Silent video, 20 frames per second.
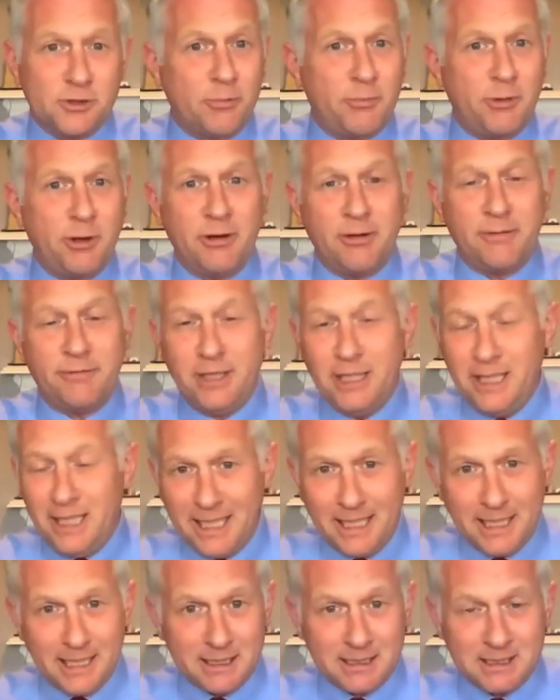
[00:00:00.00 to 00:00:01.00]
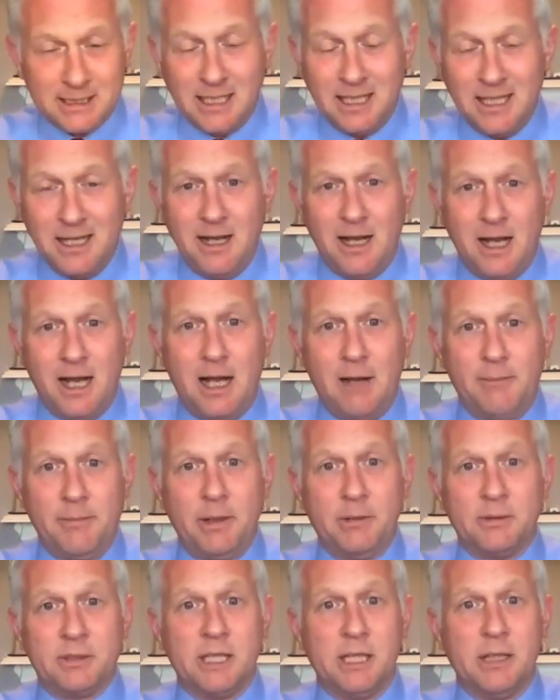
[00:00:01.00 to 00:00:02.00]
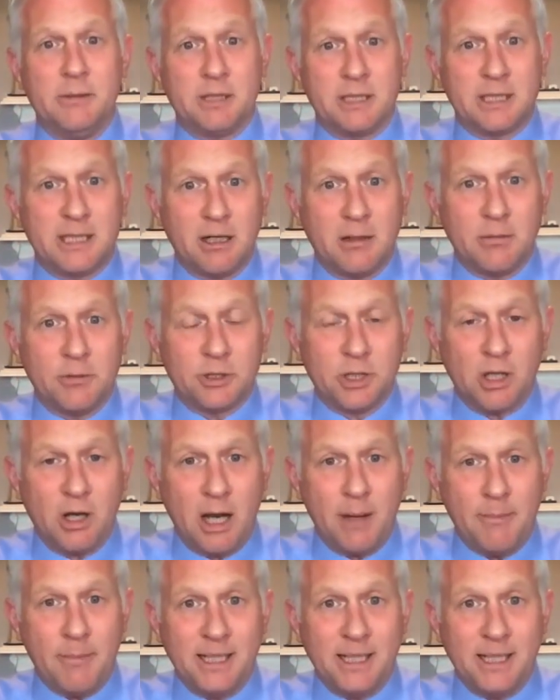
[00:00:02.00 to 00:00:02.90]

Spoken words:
a period of years, it was a terrible time.